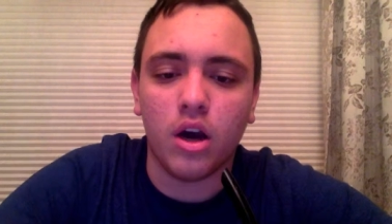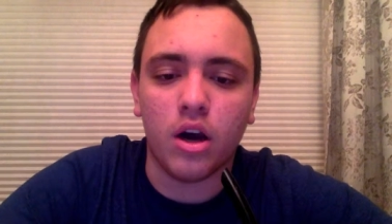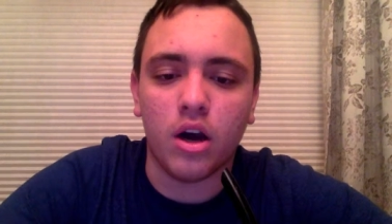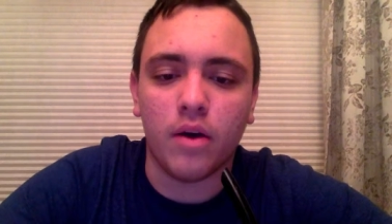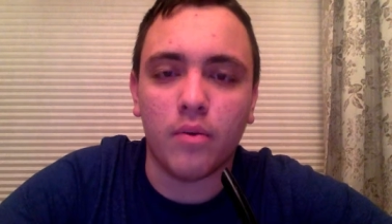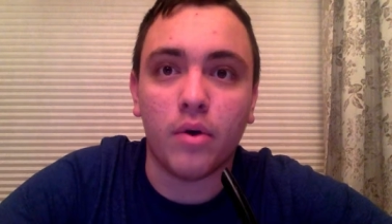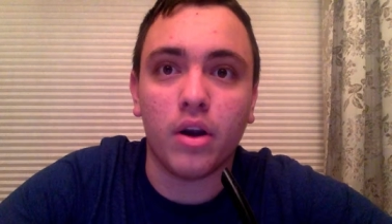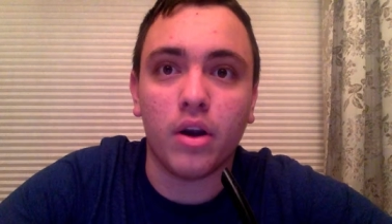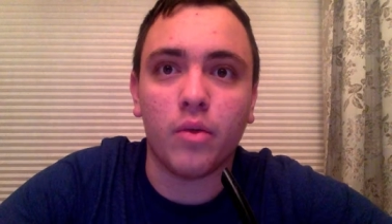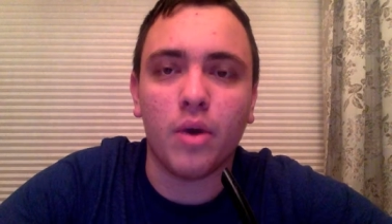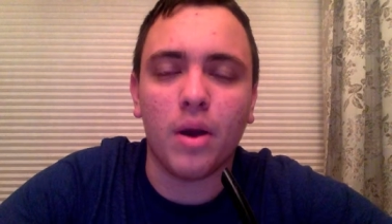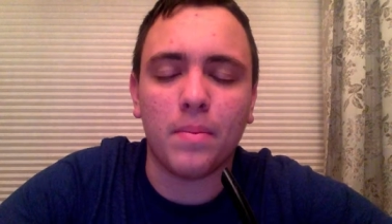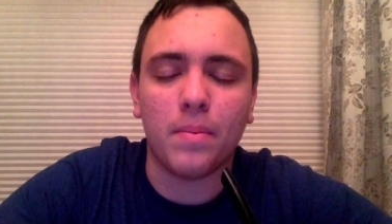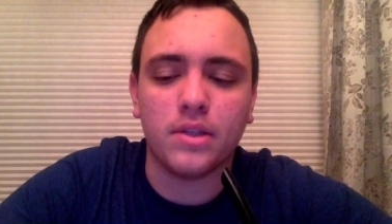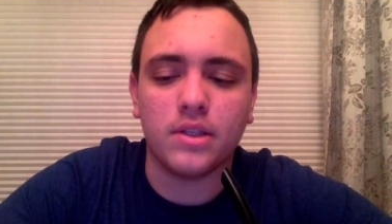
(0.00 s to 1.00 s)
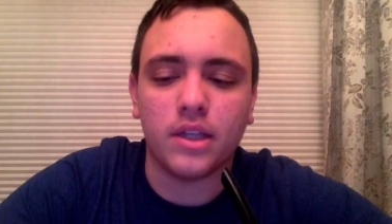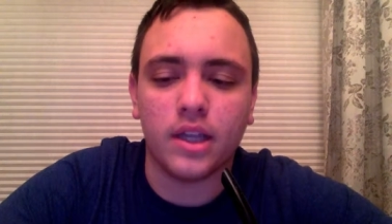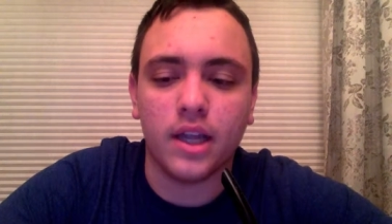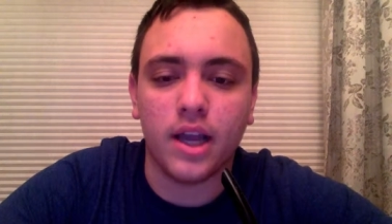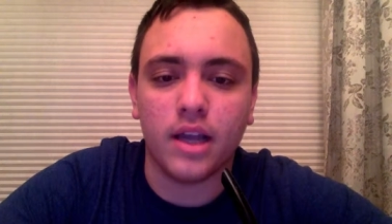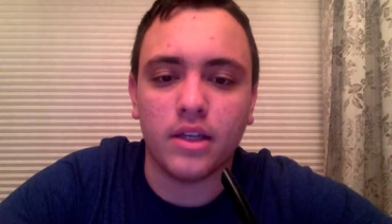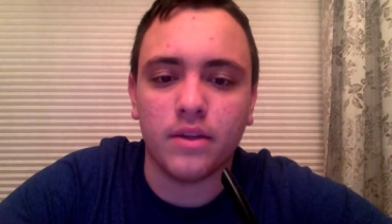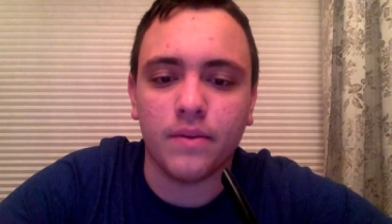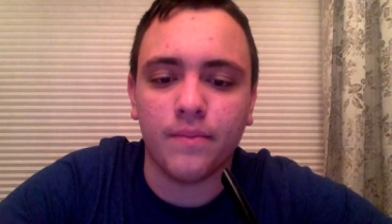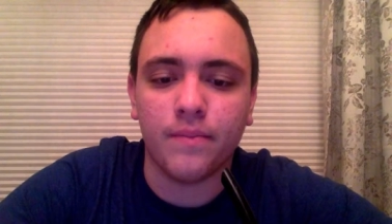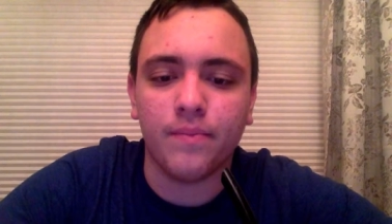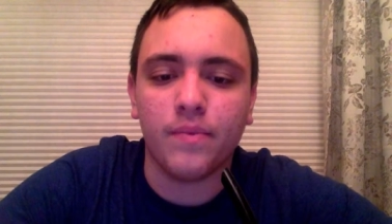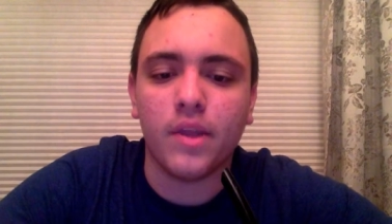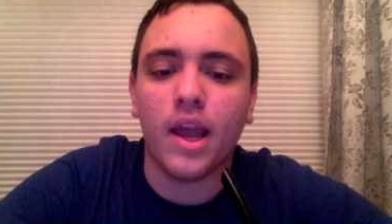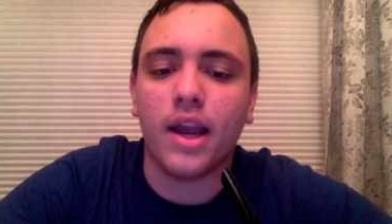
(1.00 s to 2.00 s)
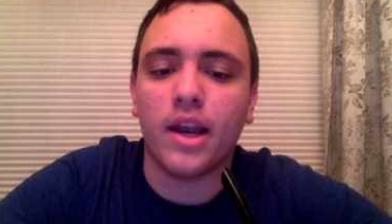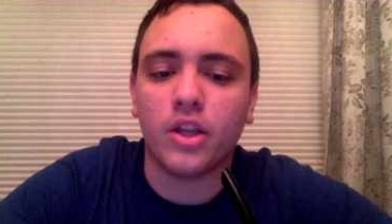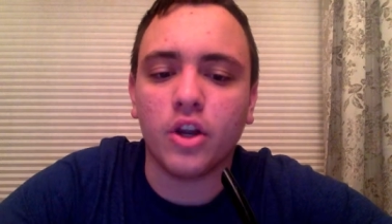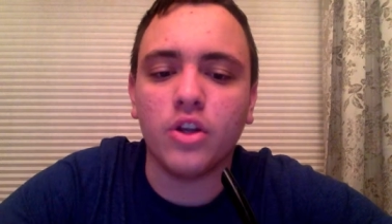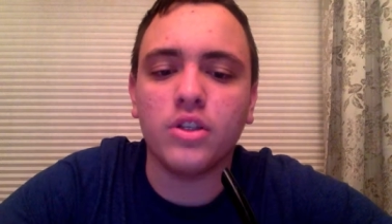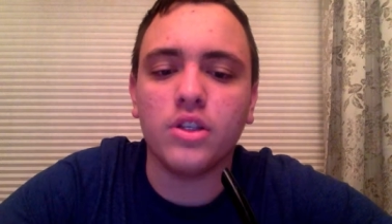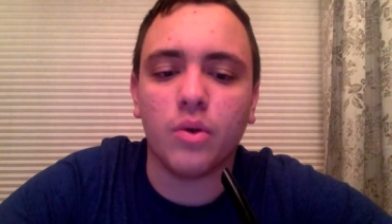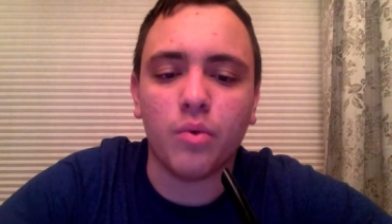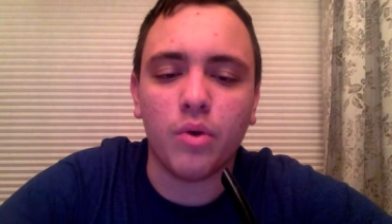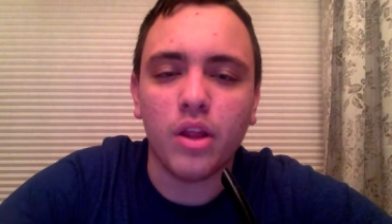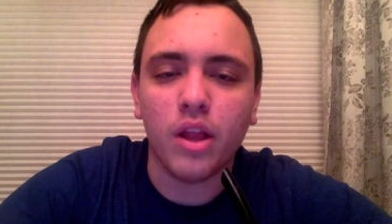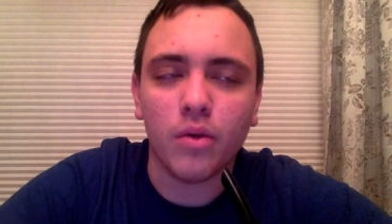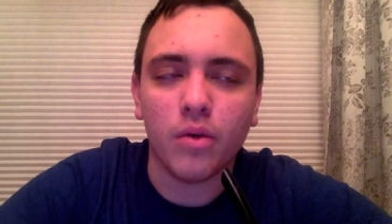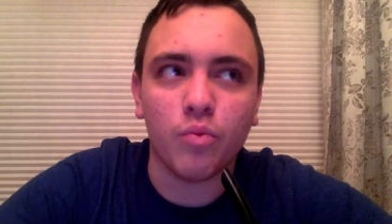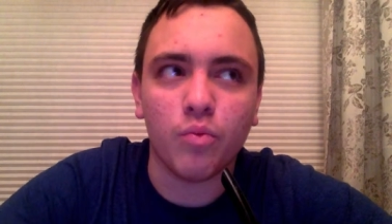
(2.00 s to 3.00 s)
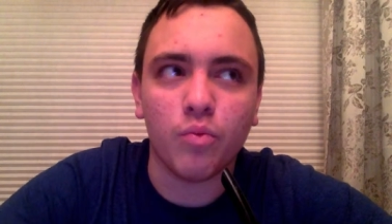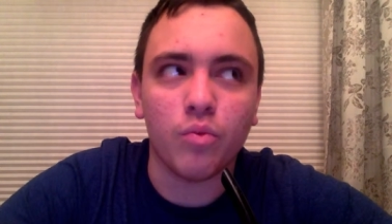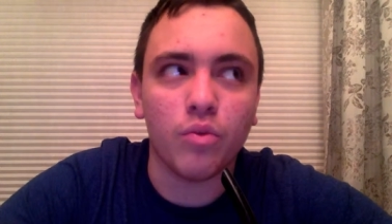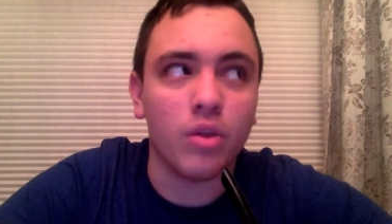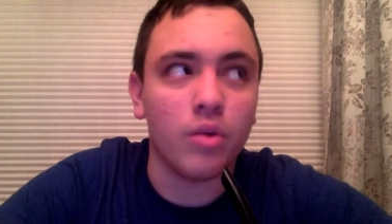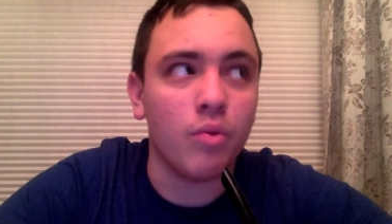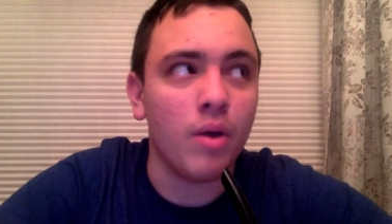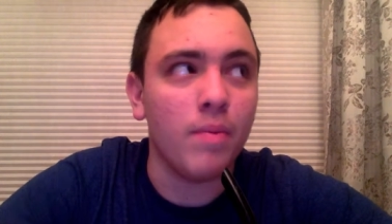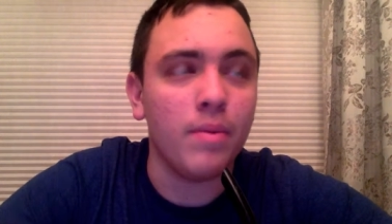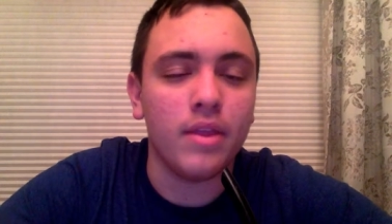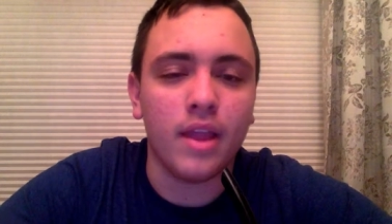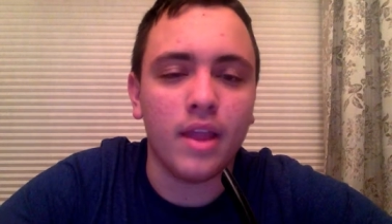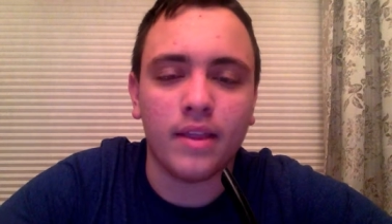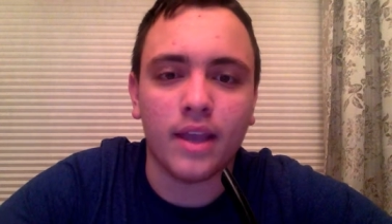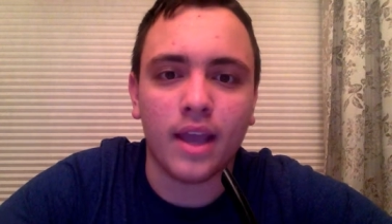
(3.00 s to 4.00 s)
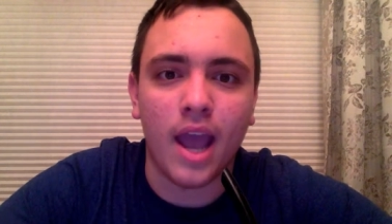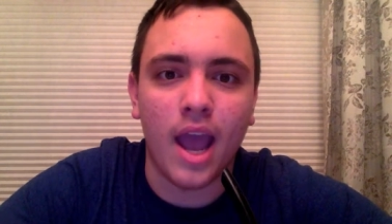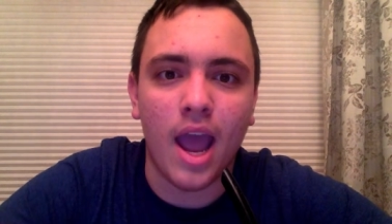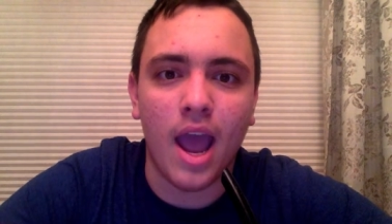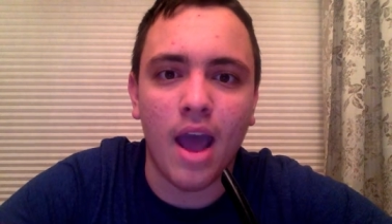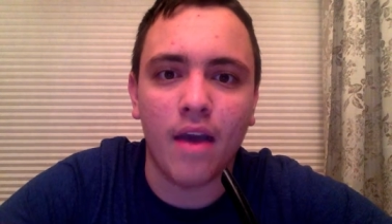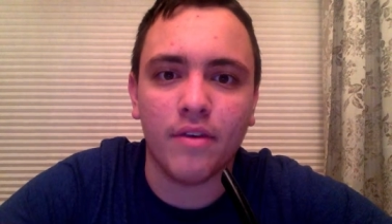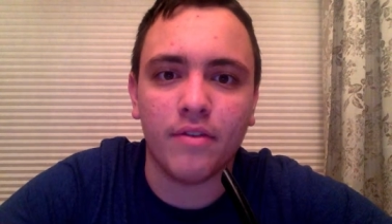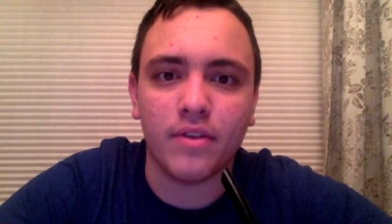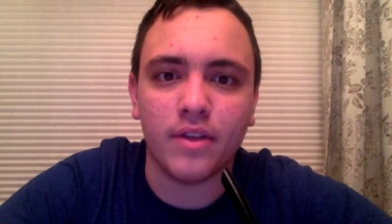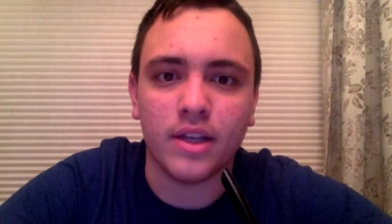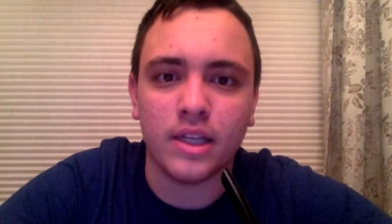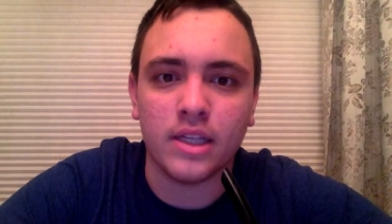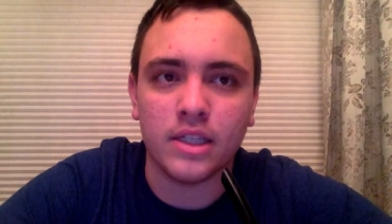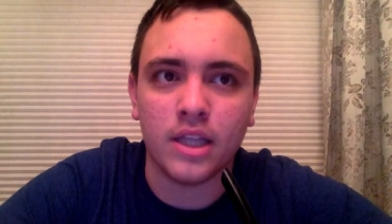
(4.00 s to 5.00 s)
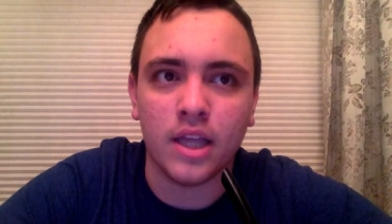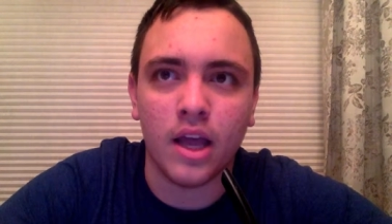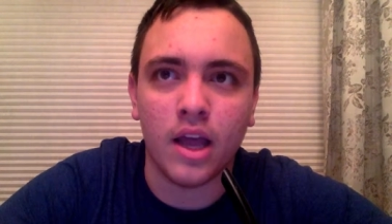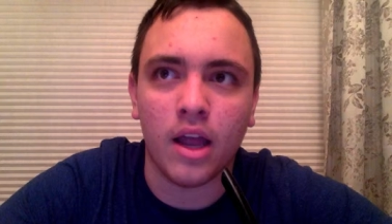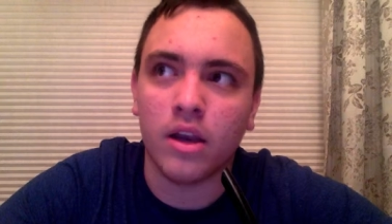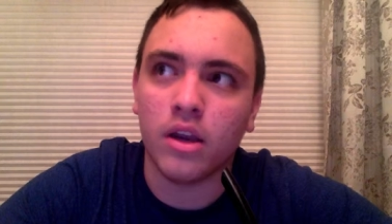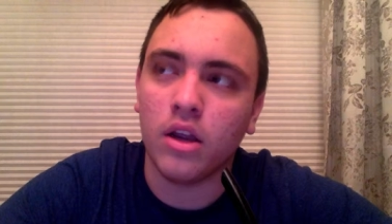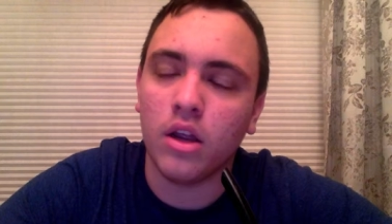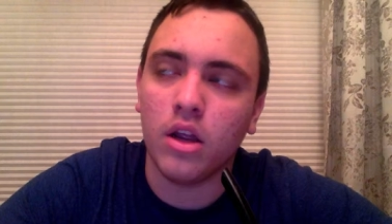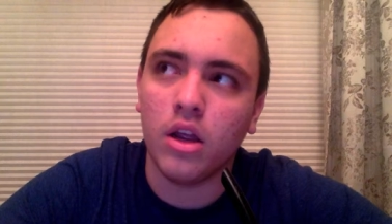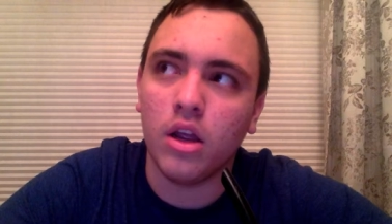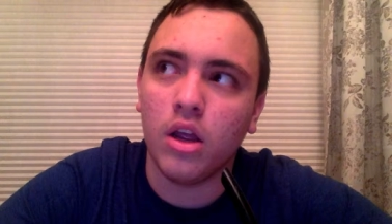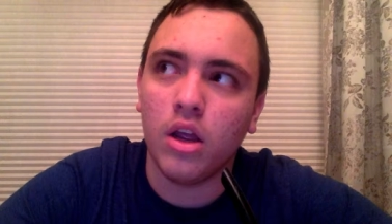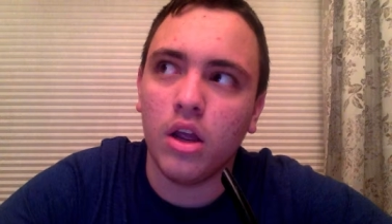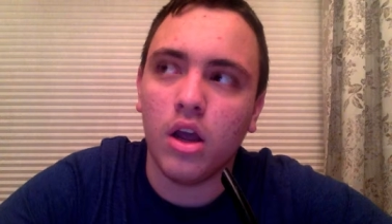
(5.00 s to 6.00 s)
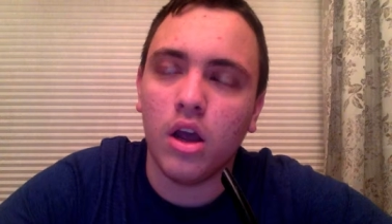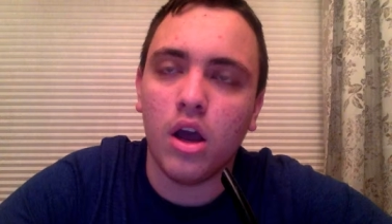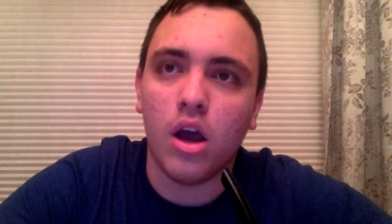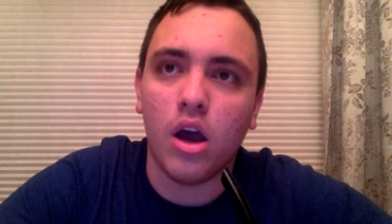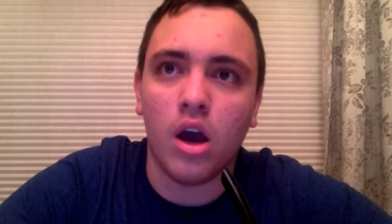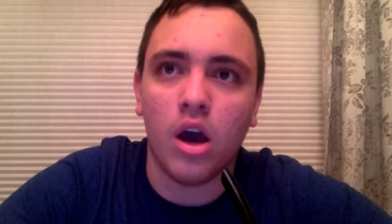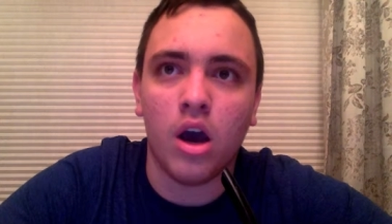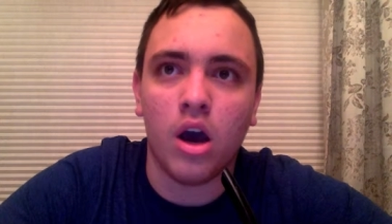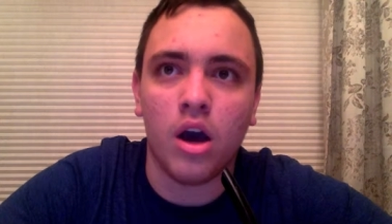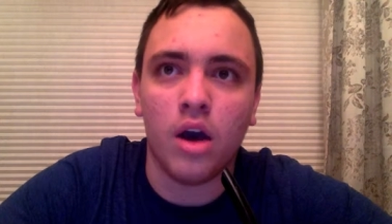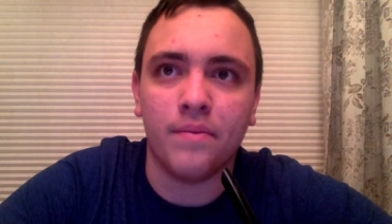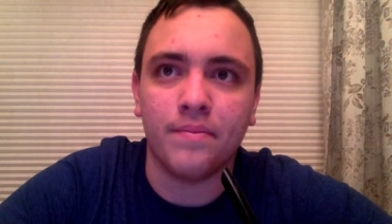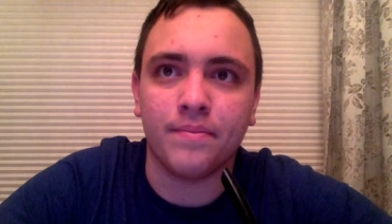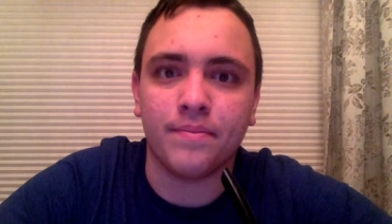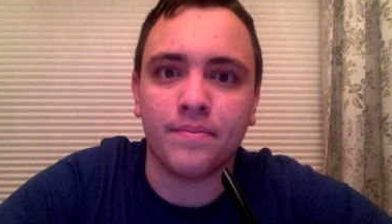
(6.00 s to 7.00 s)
uh, one of the weapons that he has. And it turns out one of the the weapon that they have is that um,